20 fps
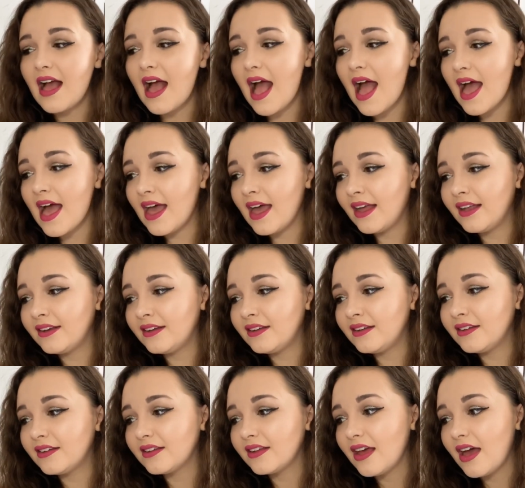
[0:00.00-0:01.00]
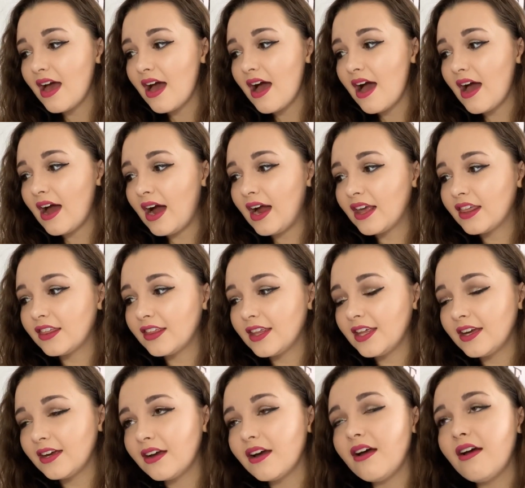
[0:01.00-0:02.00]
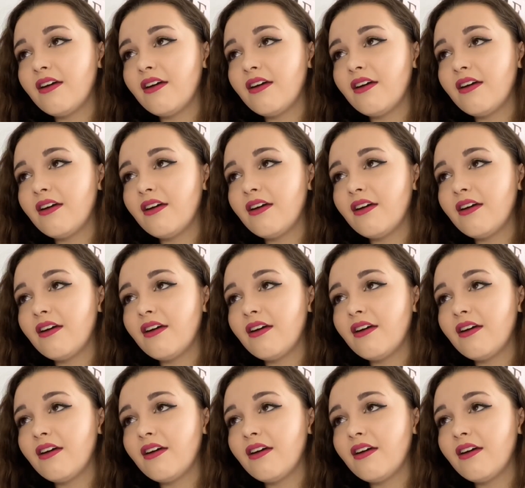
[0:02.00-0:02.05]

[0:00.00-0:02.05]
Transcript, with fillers: And I think